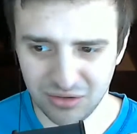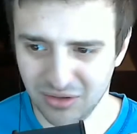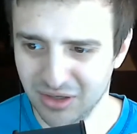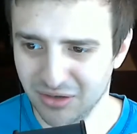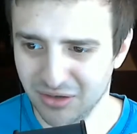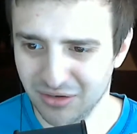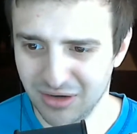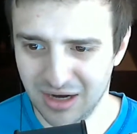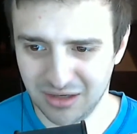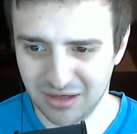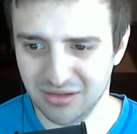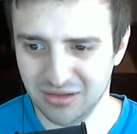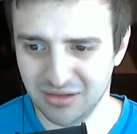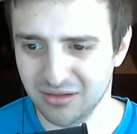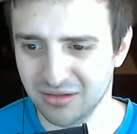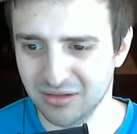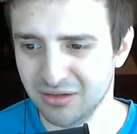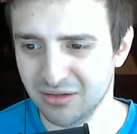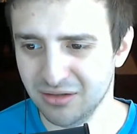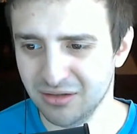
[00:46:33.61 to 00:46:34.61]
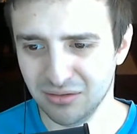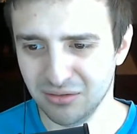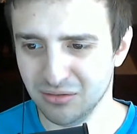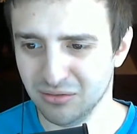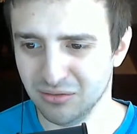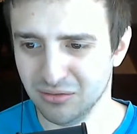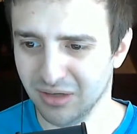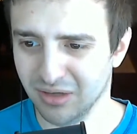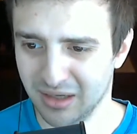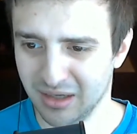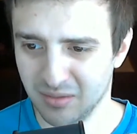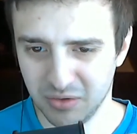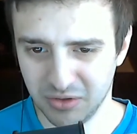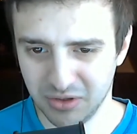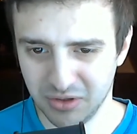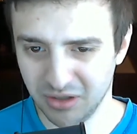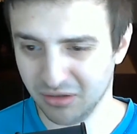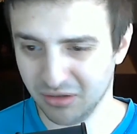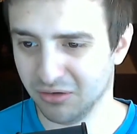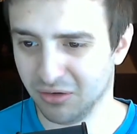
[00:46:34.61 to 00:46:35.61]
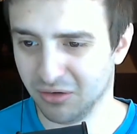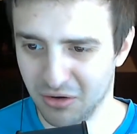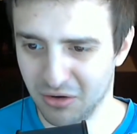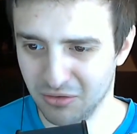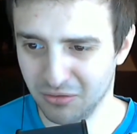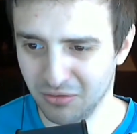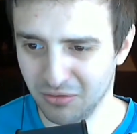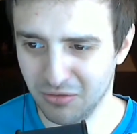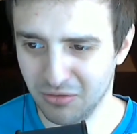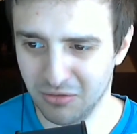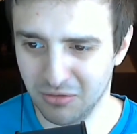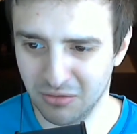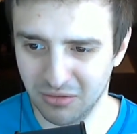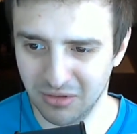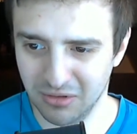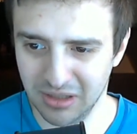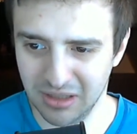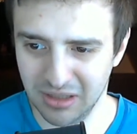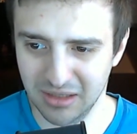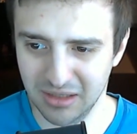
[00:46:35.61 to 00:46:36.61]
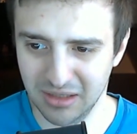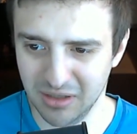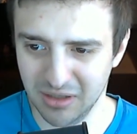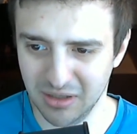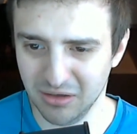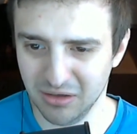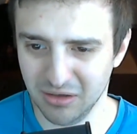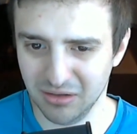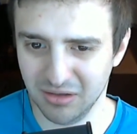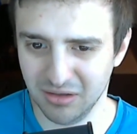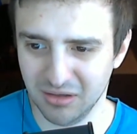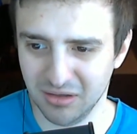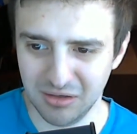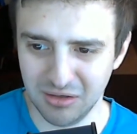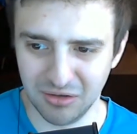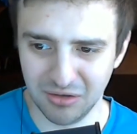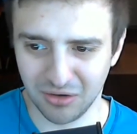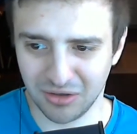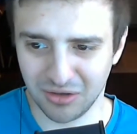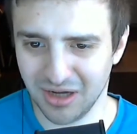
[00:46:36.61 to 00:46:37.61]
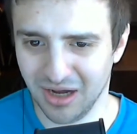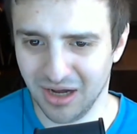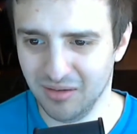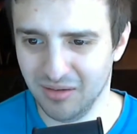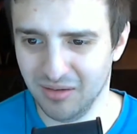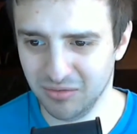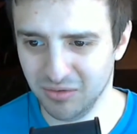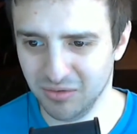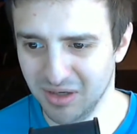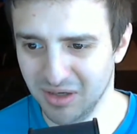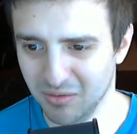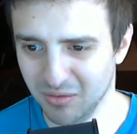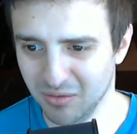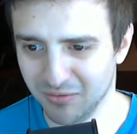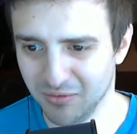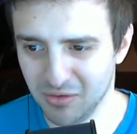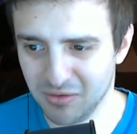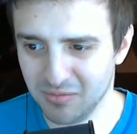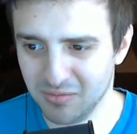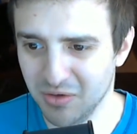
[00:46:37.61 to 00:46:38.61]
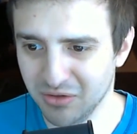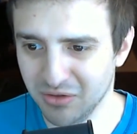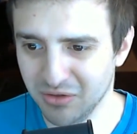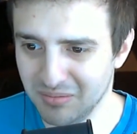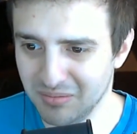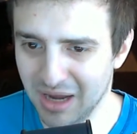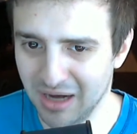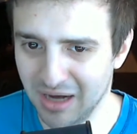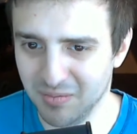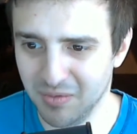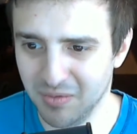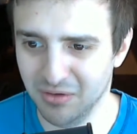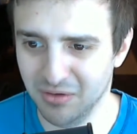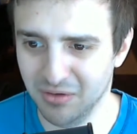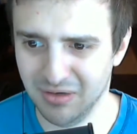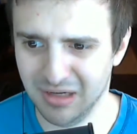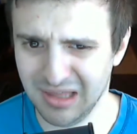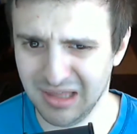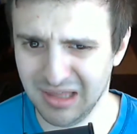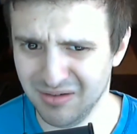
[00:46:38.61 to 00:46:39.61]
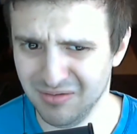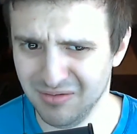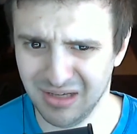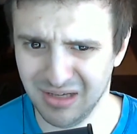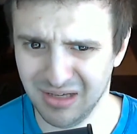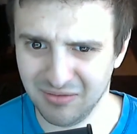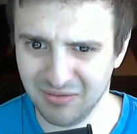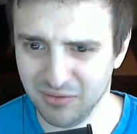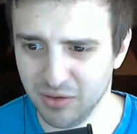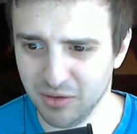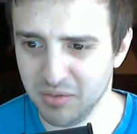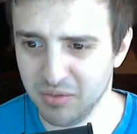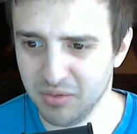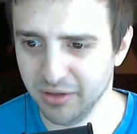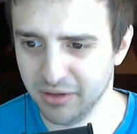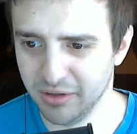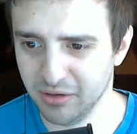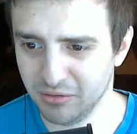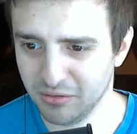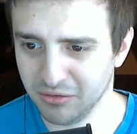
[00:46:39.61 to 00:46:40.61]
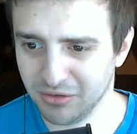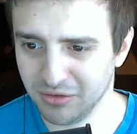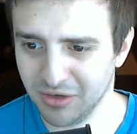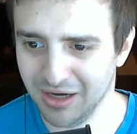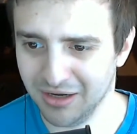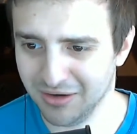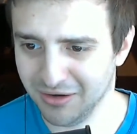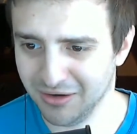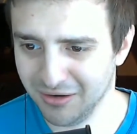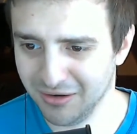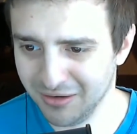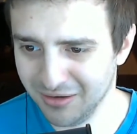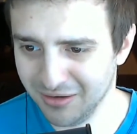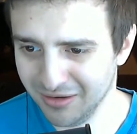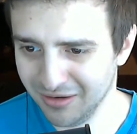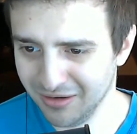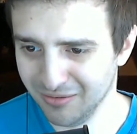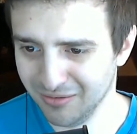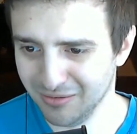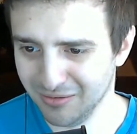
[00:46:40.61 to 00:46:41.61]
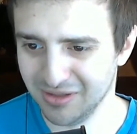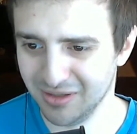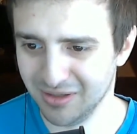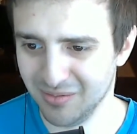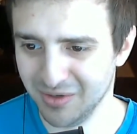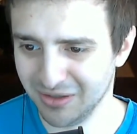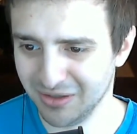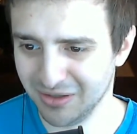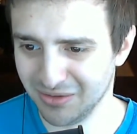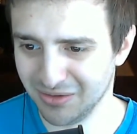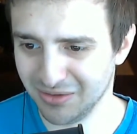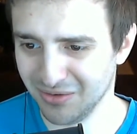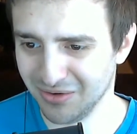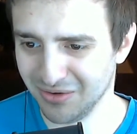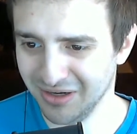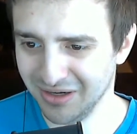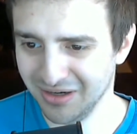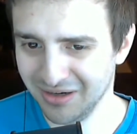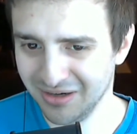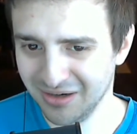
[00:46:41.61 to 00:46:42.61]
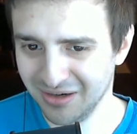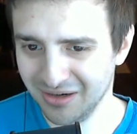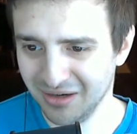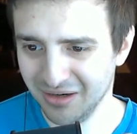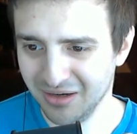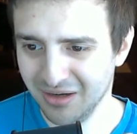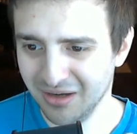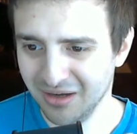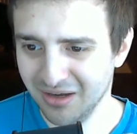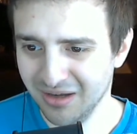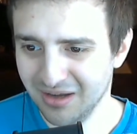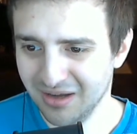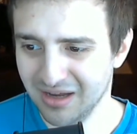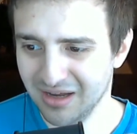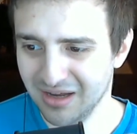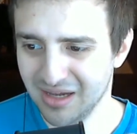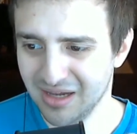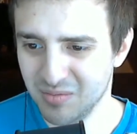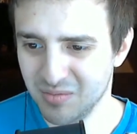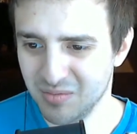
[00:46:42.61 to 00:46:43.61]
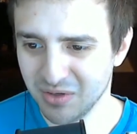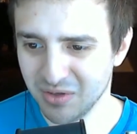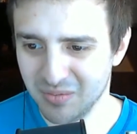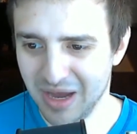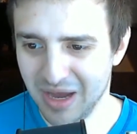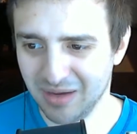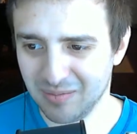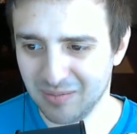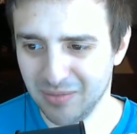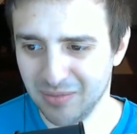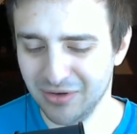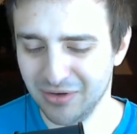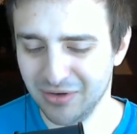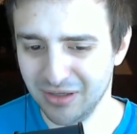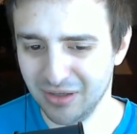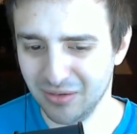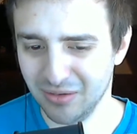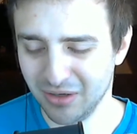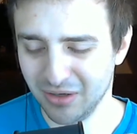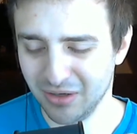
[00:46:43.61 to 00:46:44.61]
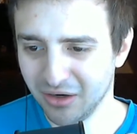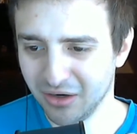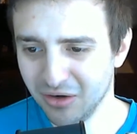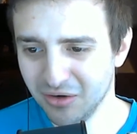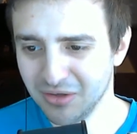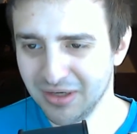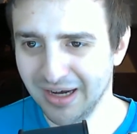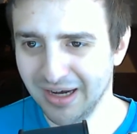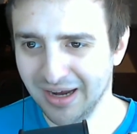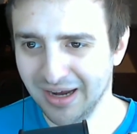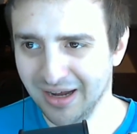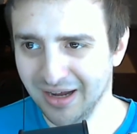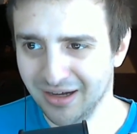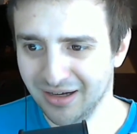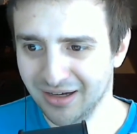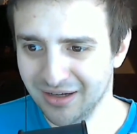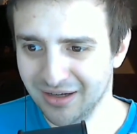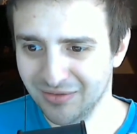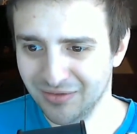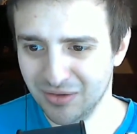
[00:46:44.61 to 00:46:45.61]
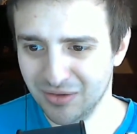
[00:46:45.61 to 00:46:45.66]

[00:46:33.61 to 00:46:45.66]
interactions to like a particular article. I know that the New York Times, when they were first building Backbone, I think it was like for a political tracker, was their big story. And they built Backbone, and they were like, oh yeah, if you